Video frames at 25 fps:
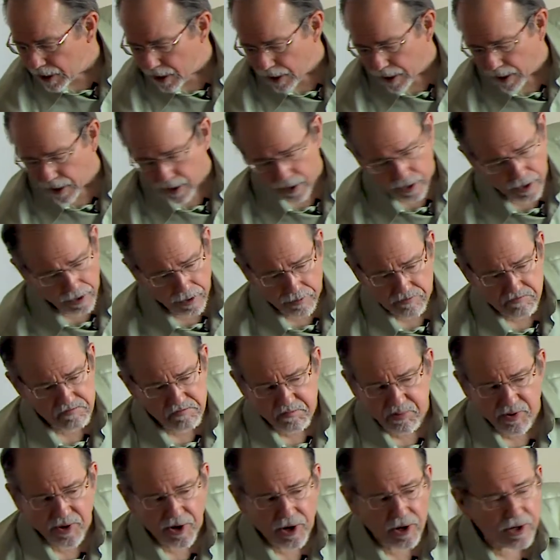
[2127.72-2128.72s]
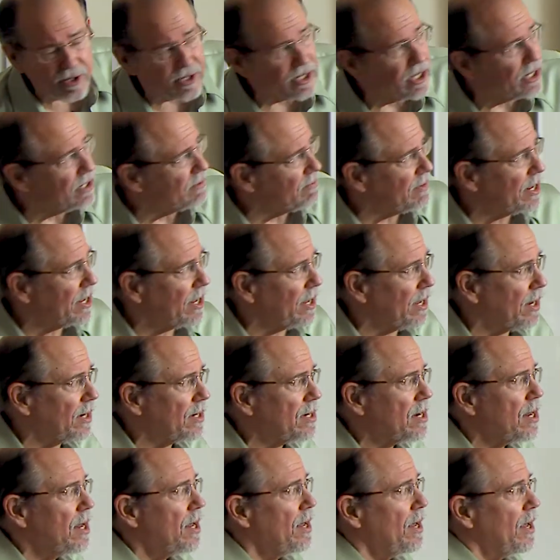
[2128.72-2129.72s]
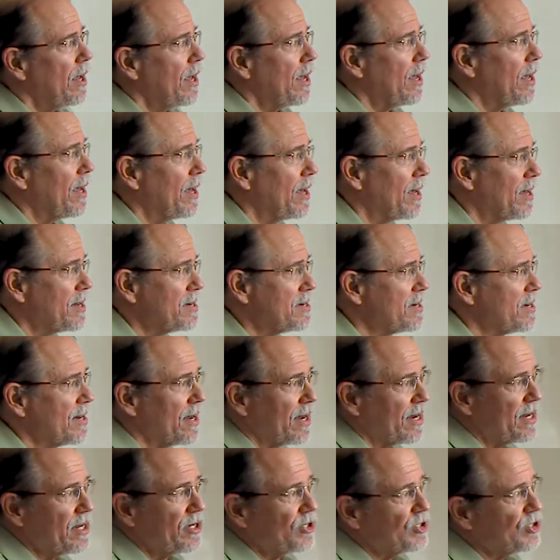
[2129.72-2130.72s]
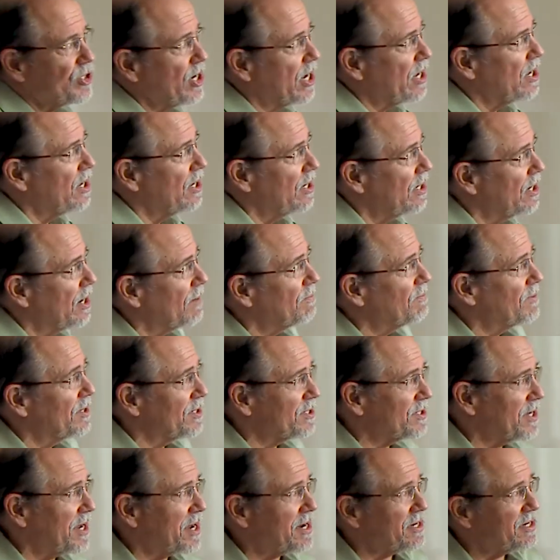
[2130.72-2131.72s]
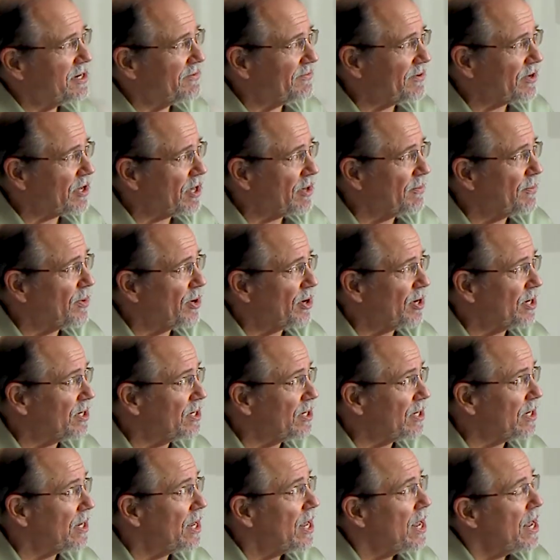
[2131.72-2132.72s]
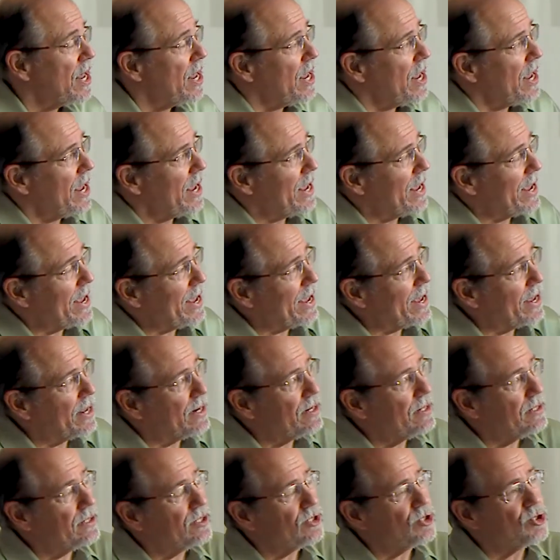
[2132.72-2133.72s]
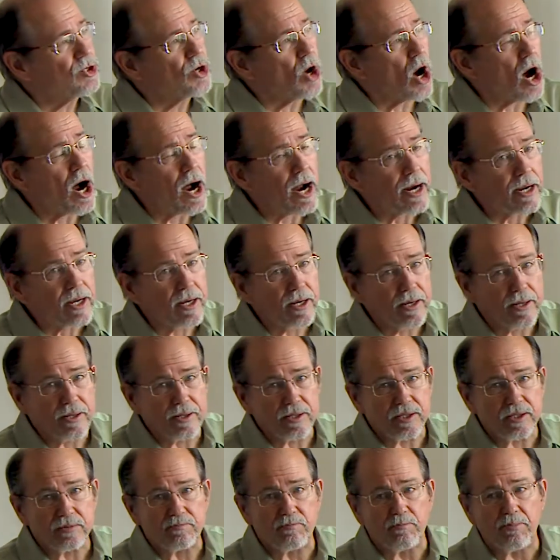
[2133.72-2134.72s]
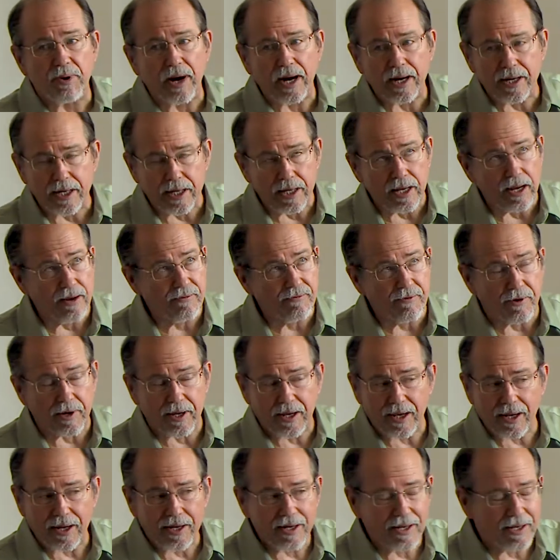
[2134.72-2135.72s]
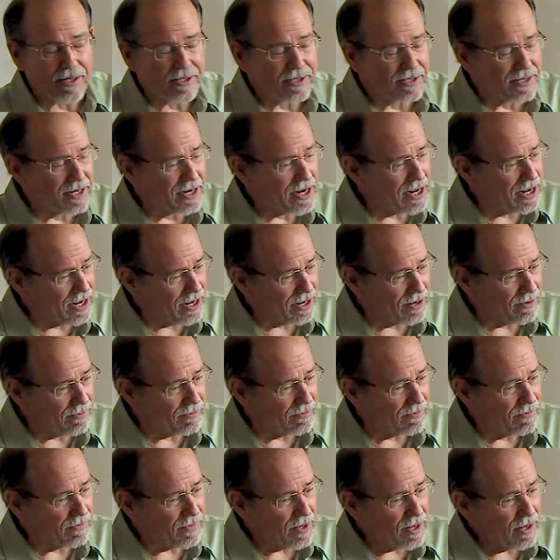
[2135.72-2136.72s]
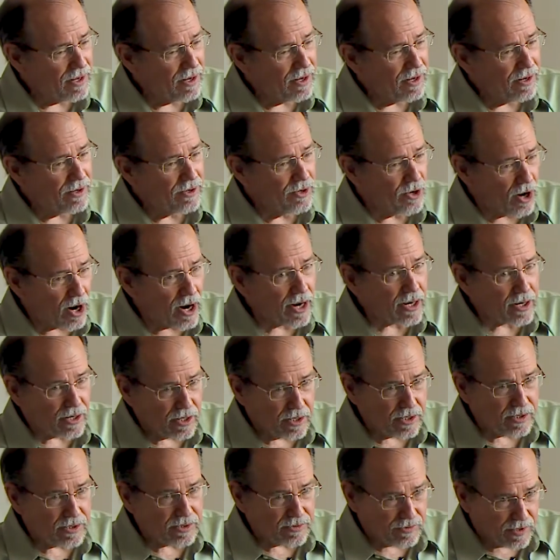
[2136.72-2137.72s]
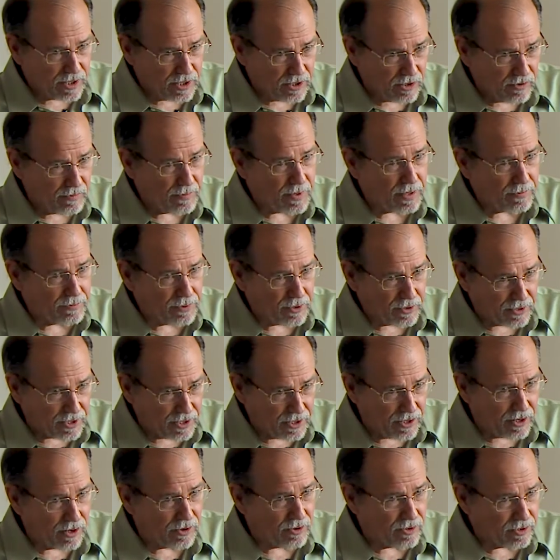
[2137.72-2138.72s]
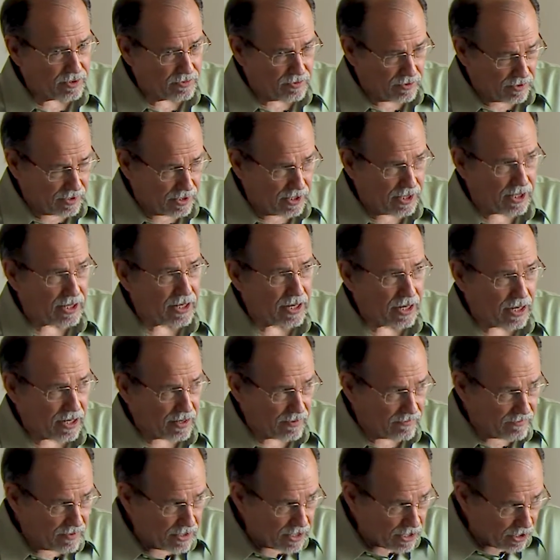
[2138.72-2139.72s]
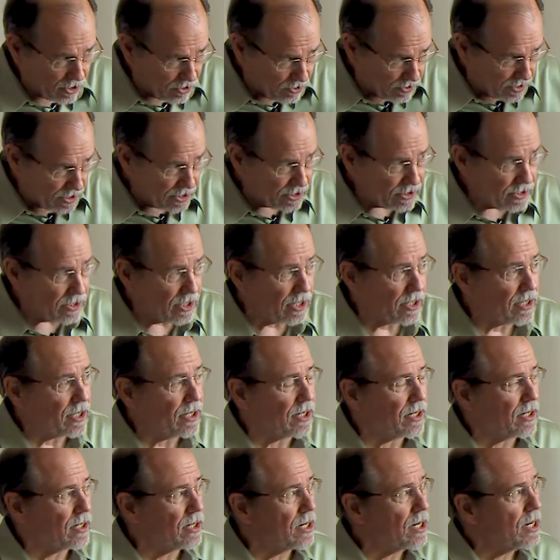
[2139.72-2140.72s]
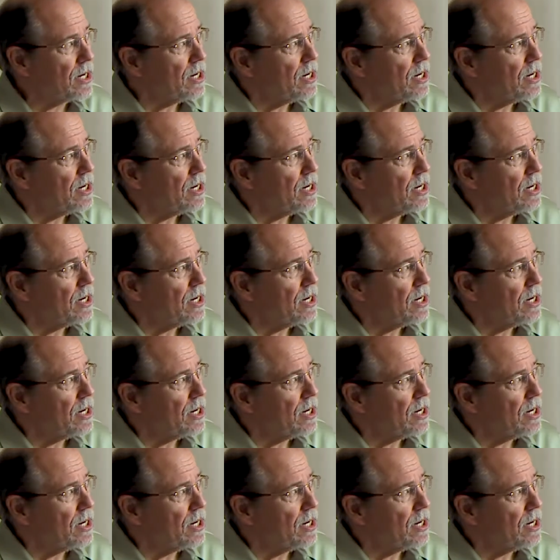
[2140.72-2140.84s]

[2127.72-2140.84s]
brilliant man, and he's shaking up the scientific community. And Dawkins' buddy, I forget his name, Dawkins, one of your people here who's really kind of narrow in his thinking,